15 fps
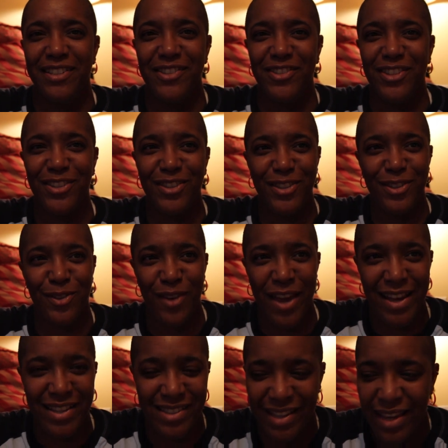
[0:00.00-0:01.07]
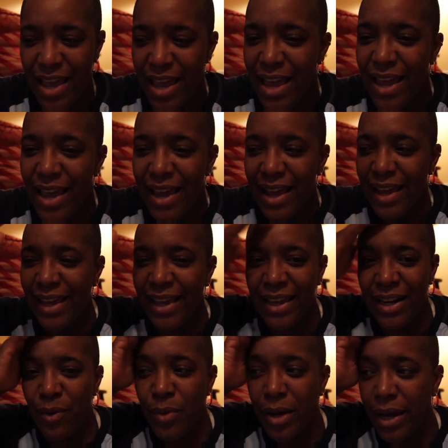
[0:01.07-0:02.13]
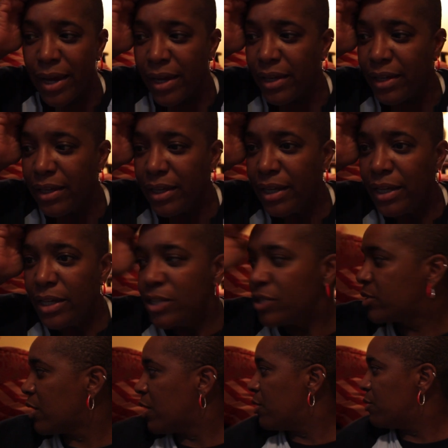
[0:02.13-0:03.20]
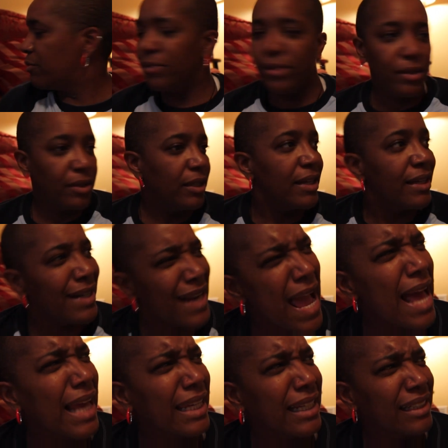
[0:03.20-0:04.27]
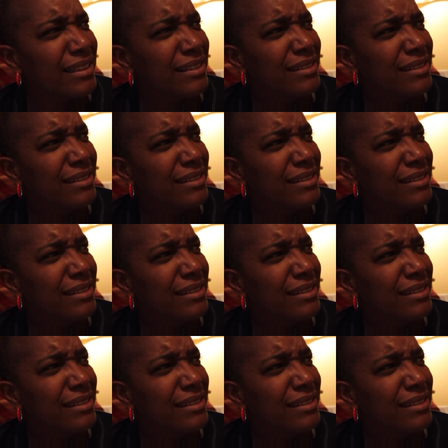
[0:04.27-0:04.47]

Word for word: It's just distracting. Anyway, so Nelly!